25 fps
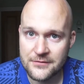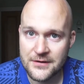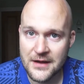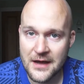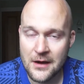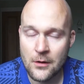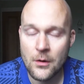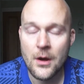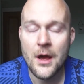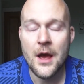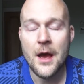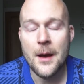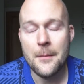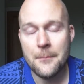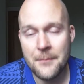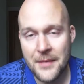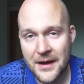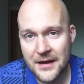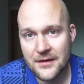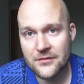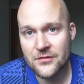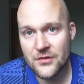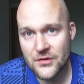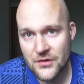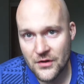Now,
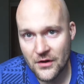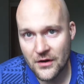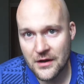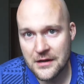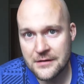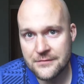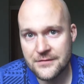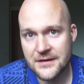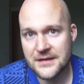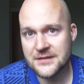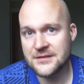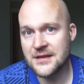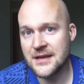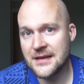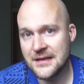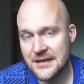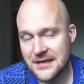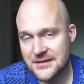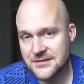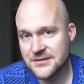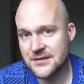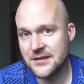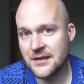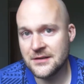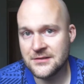Mac the Knife is a
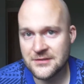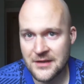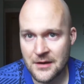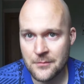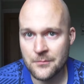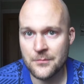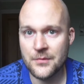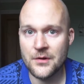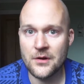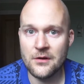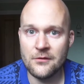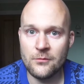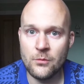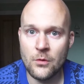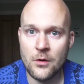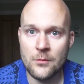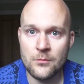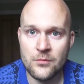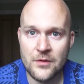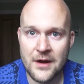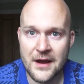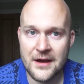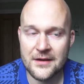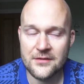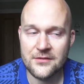classic example of what
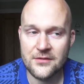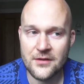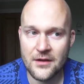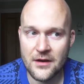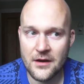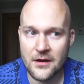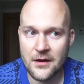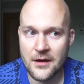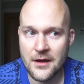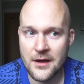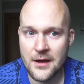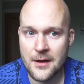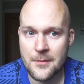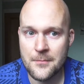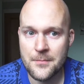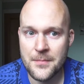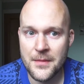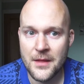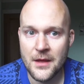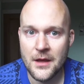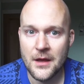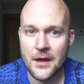Brecht I